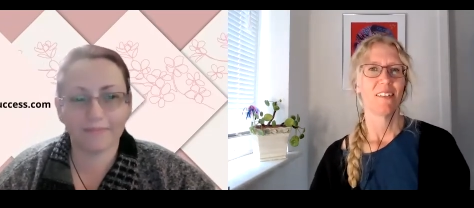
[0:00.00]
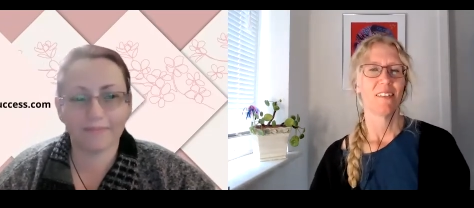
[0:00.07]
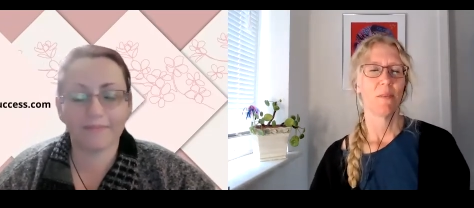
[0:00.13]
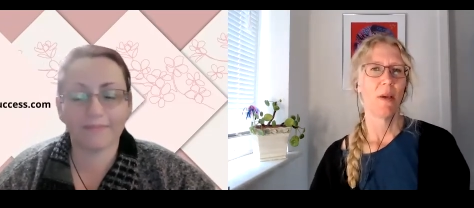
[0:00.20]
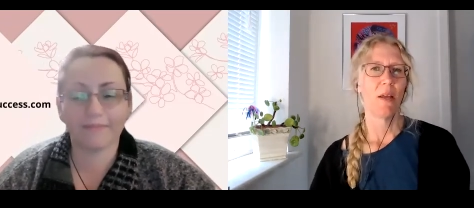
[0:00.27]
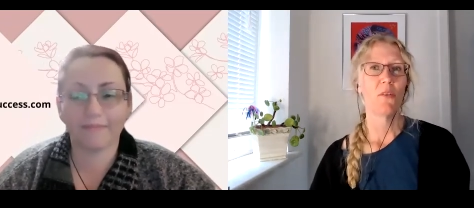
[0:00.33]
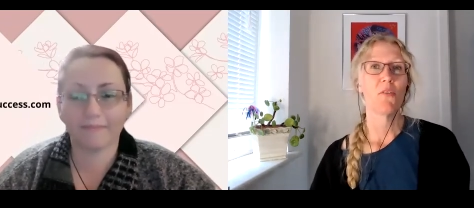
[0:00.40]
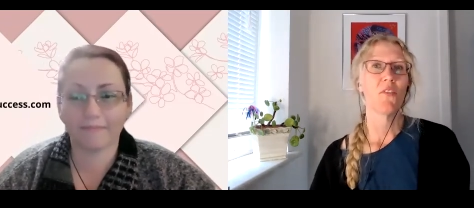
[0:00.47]
Speaker 1: the
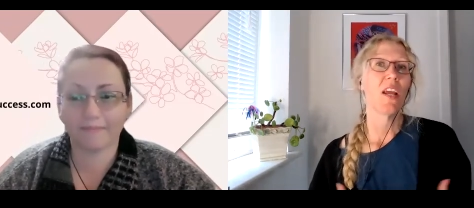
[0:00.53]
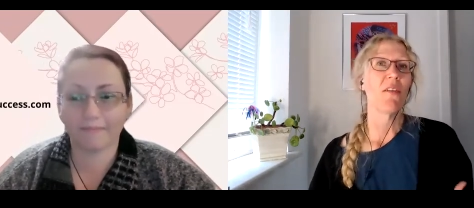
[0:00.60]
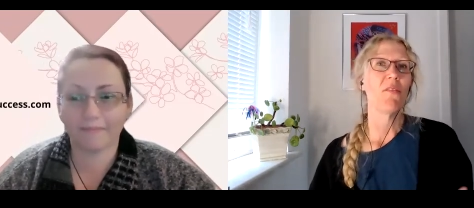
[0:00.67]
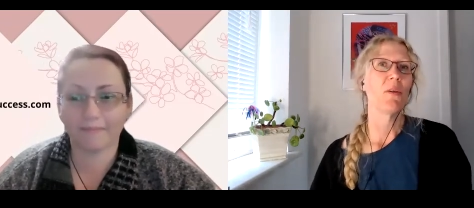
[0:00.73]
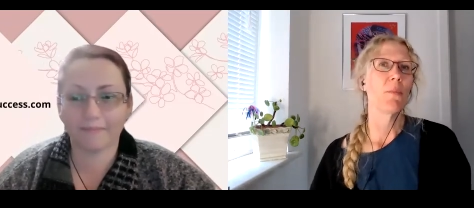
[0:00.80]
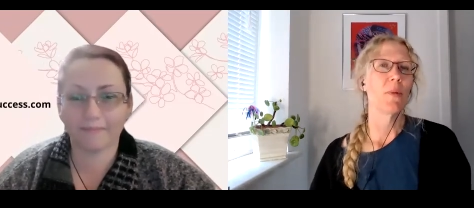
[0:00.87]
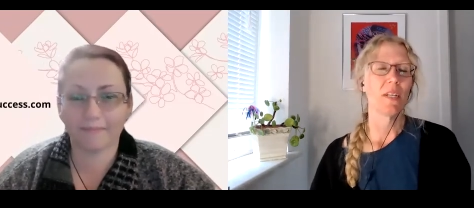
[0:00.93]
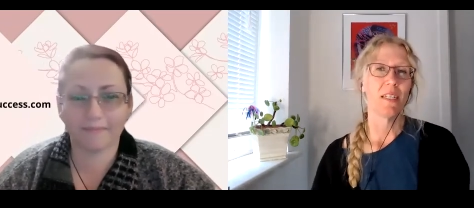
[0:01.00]
better for
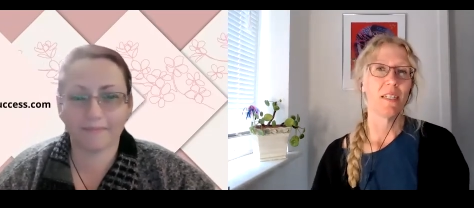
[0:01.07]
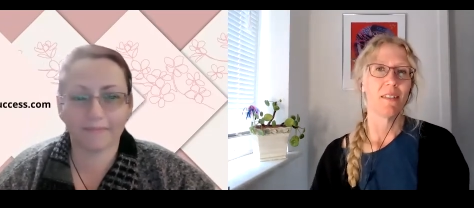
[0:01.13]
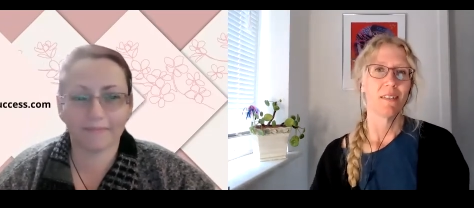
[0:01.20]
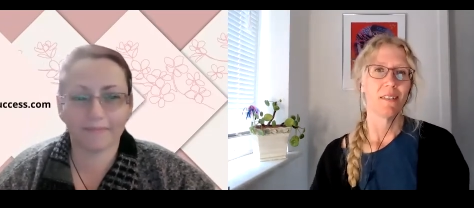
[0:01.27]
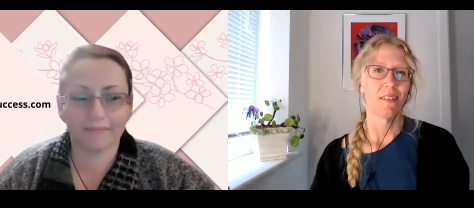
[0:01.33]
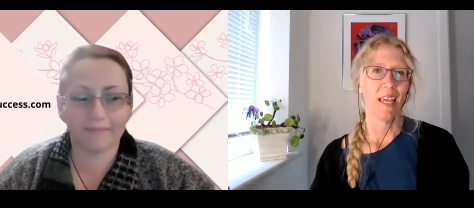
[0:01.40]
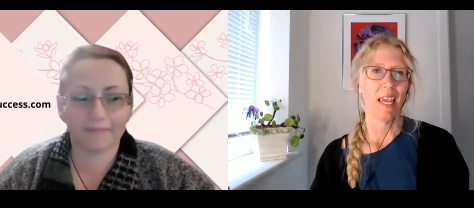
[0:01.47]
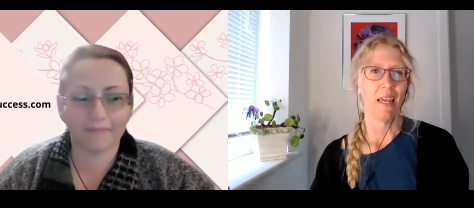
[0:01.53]

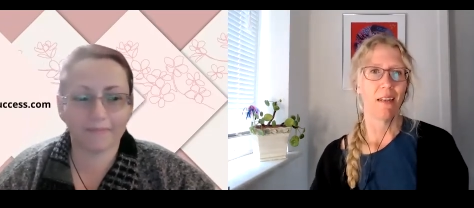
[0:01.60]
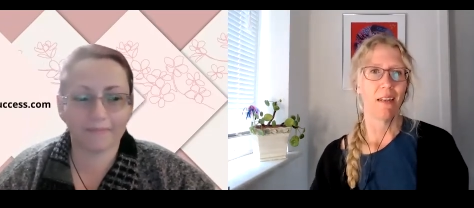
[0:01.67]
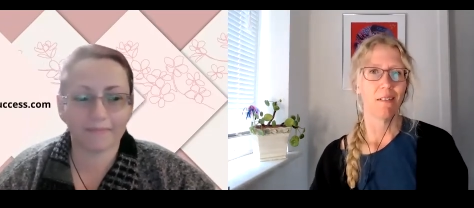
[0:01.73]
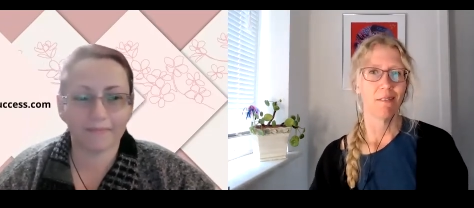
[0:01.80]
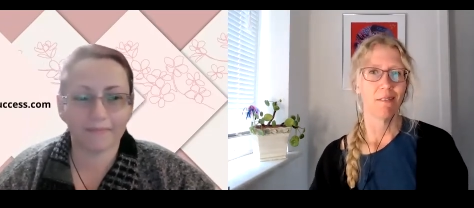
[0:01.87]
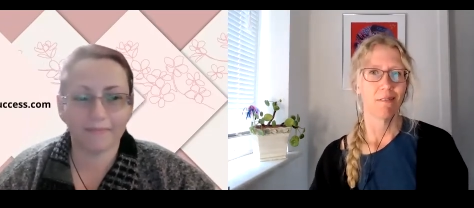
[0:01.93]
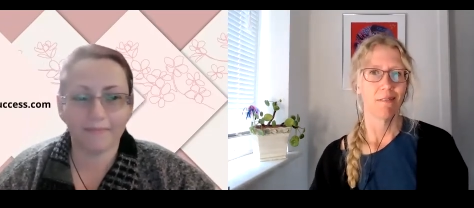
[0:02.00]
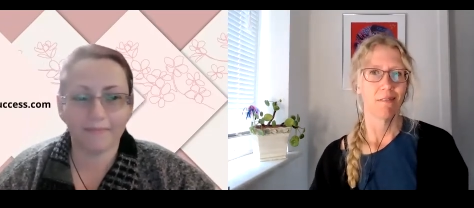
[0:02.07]
everybody,
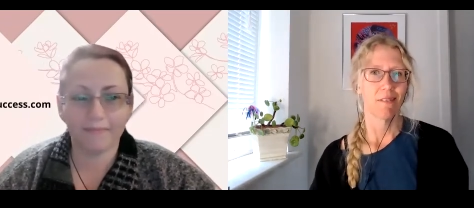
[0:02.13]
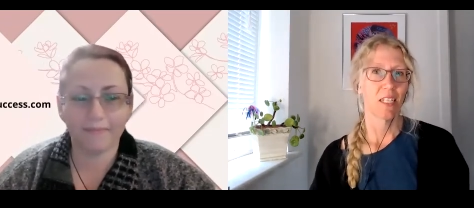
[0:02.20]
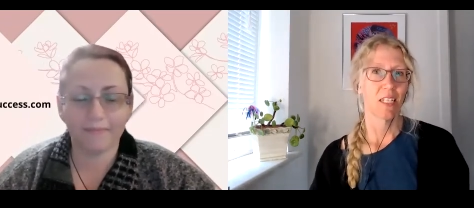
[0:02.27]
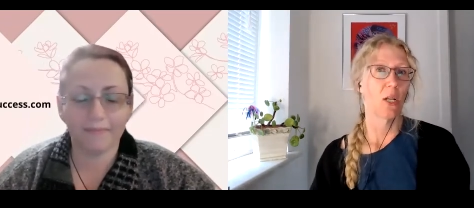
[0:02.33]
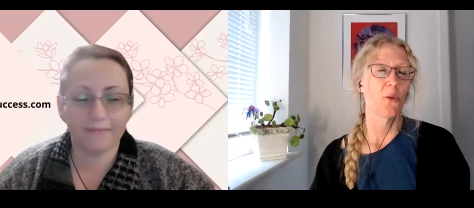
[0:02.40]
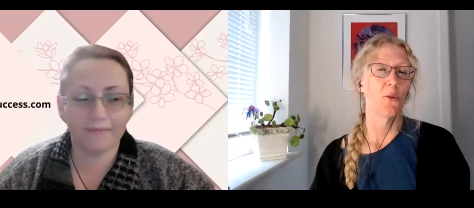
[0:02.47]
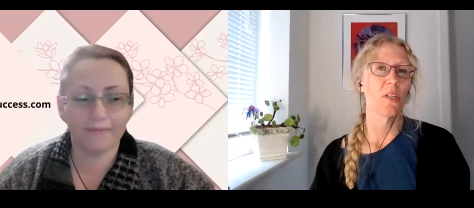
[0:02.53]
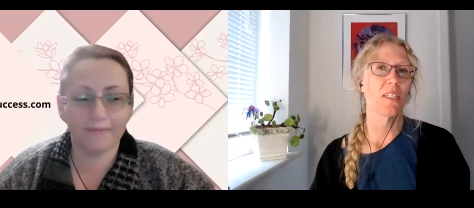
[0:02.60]
and
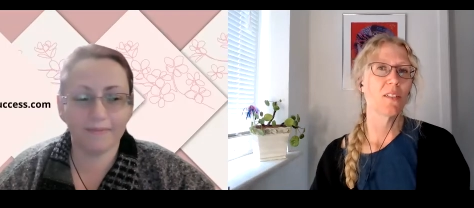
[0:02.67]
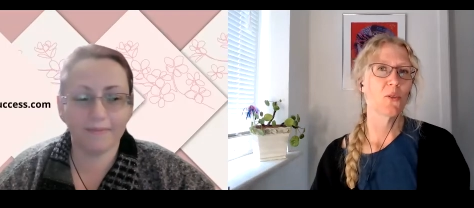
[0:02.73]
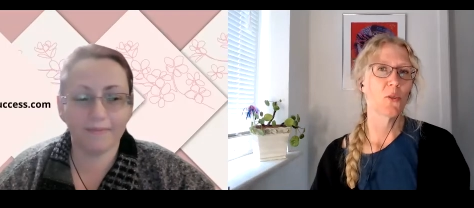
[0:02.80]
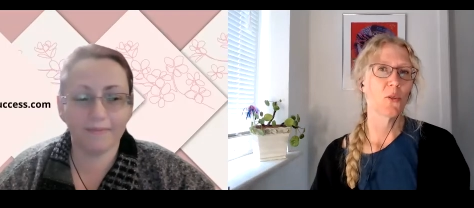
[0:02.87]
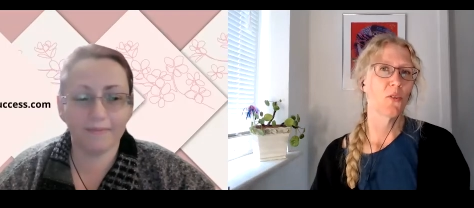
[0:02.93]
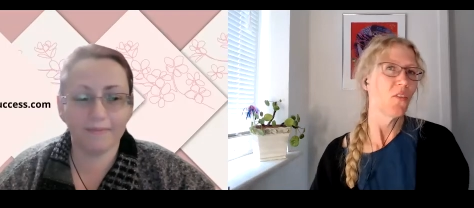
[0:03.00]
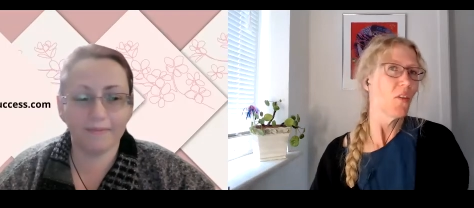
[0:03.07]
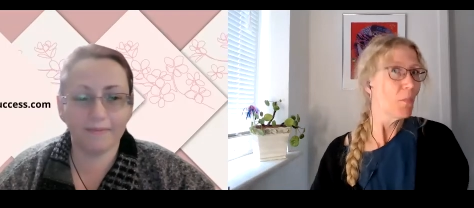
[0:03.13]
including
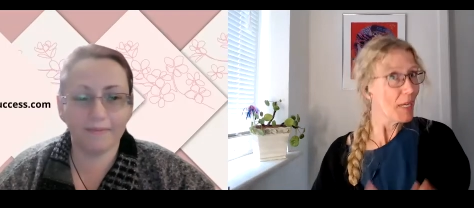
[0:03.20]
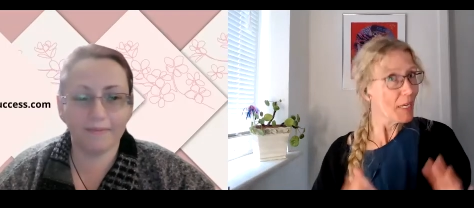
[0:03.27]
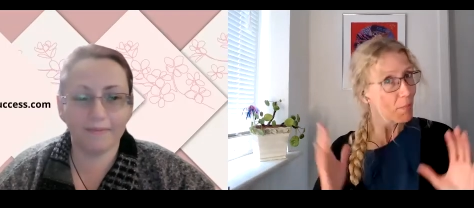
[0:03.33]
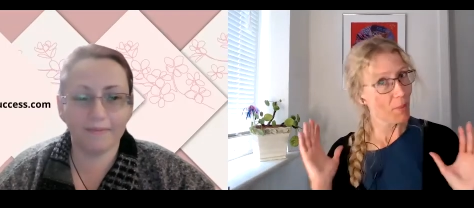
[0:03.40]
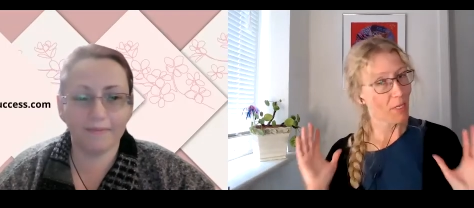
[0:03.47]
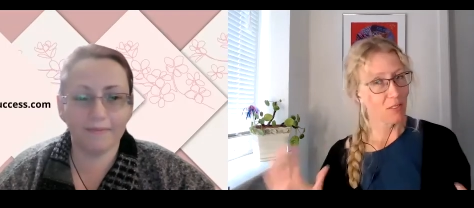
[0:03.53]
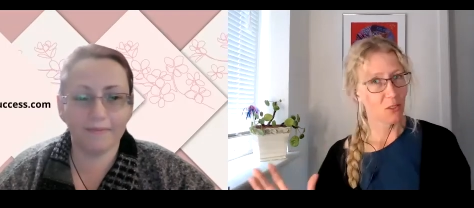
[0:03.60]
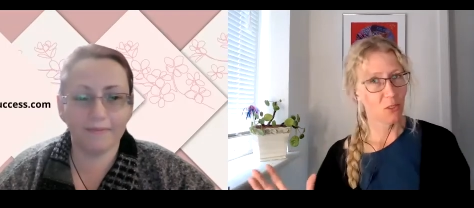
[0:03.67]
sort of the
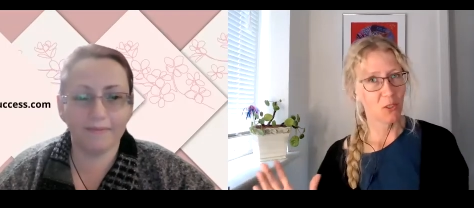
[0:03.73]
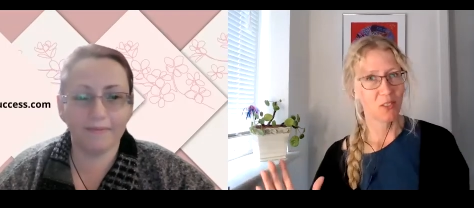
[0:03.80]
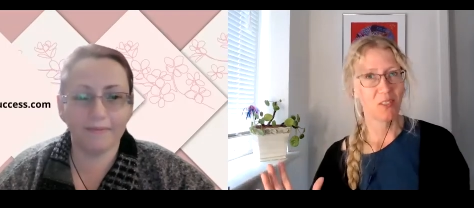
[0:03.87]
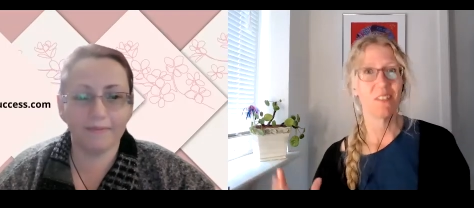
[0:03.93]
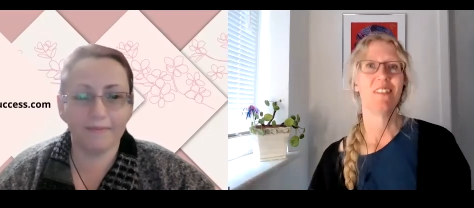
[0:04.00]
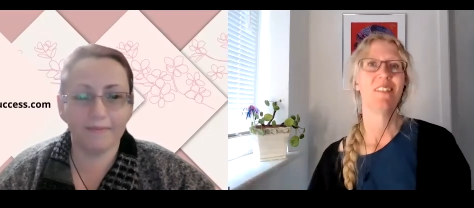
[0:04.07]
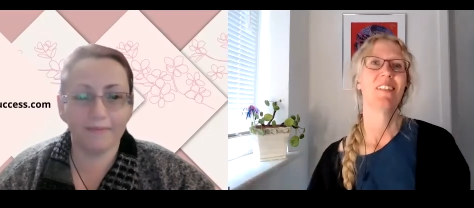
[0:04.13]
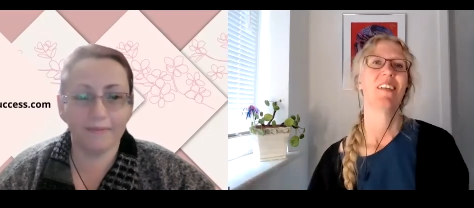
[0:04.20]
big
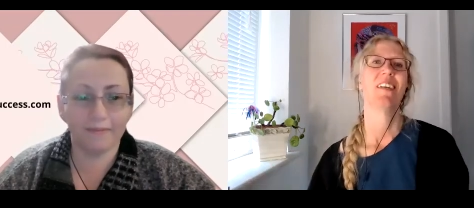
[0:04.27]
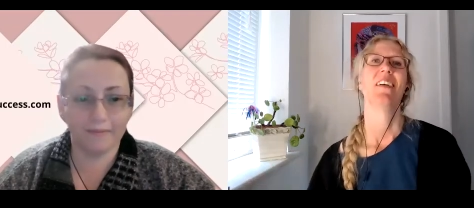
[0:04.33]
picture.